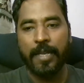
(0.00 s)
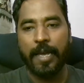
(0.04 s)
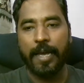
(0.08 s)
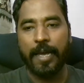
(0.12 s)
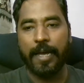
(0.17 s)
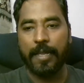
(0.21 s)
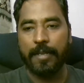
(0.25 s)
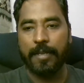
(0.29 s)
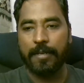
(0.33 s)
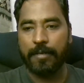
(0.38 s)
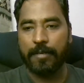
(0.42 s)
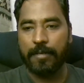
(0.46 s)

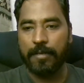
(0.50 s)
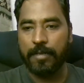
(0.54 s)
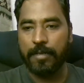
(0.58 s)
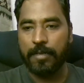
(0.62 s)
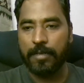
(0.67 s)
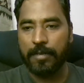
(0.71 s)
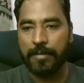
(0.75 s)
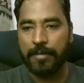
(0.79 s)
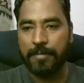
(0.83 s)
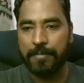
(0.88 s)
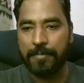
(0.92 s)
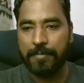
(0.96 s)
And
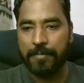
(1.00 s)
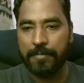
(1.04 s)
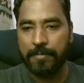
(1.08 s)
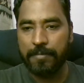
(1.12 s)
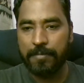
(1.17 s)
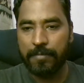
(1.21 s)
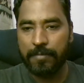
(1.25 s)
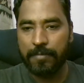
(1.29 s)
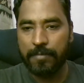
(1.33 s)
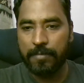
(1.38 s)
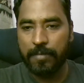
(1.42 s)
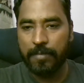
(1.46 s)

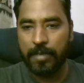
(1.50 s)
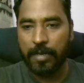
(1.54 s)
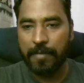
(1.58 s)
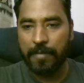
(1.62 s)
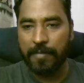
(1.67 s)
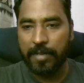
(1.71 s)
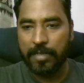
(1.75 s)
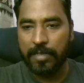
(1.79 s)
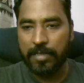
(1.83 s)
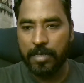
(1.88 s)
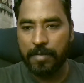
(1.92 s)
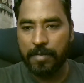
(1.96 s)

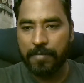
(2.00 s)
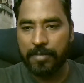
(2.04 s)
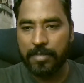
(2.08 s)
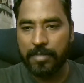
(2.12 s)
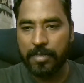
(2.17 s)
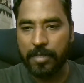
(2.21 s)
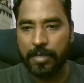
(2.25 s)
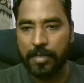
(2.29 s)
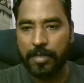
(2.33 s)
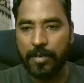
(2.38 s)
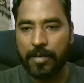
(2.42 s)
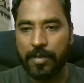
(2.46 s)
advanced level
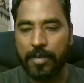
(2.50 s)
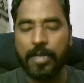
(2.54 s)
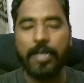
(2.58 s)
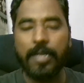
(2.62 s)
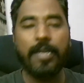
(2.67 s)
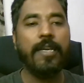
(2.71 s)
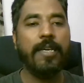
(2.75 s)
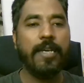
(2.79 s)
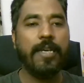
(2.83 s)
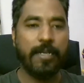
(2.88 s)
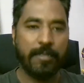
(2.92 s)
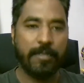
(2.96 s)

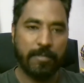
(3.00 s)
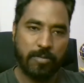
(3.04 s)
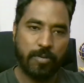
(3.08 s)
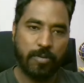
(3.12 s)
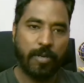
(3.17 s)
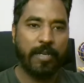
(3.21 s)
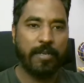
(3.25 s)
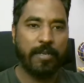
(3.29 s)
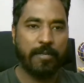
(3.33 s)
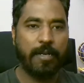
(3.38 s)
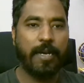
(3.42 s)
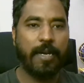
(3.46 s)
security, yeah.
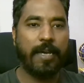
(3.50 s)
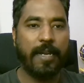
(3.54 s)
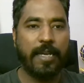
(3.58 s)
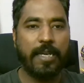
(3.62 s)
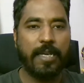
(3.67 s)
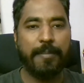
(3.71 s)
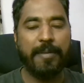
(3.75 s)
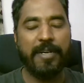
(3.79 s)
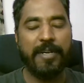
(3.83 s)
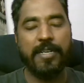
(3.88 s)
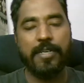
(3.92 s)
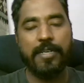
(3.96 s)
So I
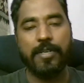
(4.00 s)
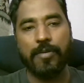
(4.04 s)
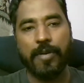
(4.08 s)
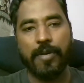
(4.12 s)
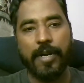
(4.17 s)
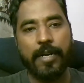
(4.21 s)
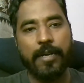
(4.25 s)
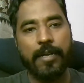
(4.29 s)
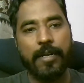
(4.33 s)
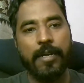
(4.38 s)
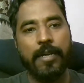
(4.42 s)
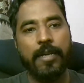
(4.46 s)
recommended you,
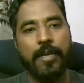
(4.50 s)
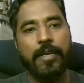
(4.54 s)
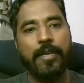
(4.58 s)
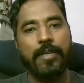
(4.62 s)
right?